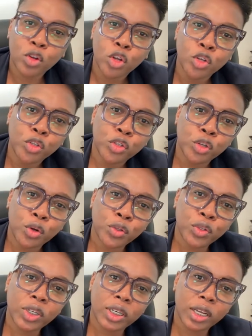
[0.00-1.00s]
So
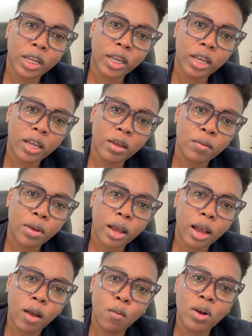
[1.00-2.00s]
today,
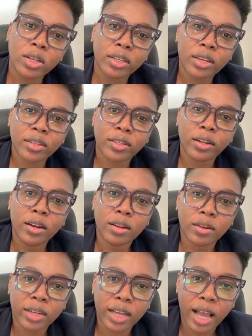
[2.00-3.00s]
I want us to
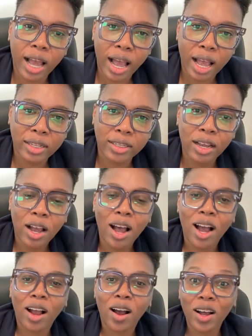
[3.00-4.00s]
look at
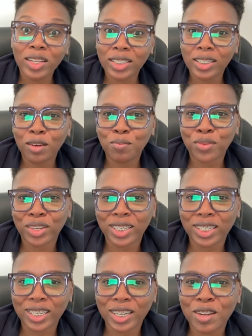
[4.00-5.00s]
consular
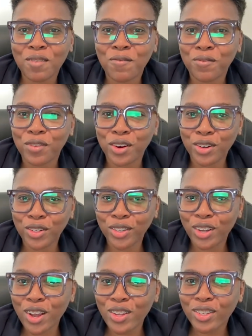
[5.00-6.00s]
processing
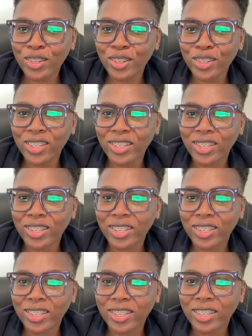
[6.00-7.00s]
versus
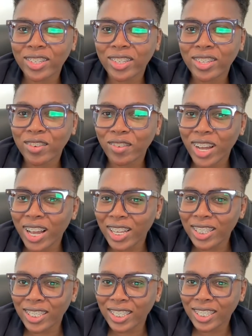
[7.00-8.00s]

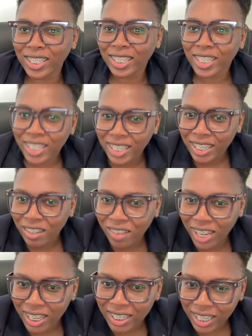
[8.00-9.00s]
what?
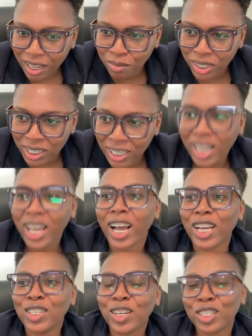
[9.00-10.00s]
What? Tell me.
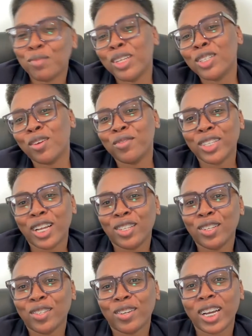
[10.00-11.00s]
Adjustment of
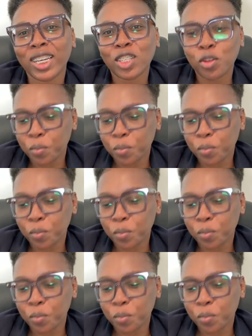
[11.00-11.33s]
status, right?